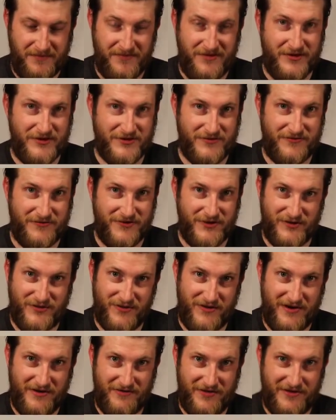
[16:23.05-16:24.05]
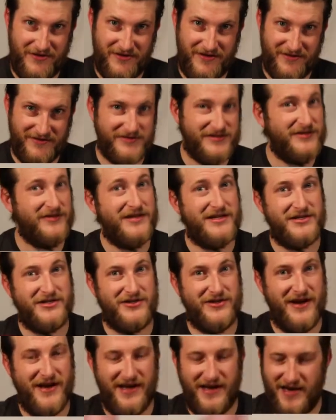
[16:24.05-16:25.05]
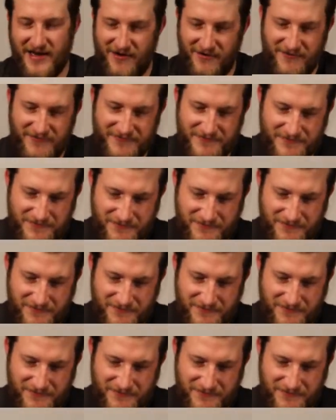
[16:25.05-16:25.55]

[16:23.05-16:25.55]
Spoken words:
there's a first for everything. So let's try it out.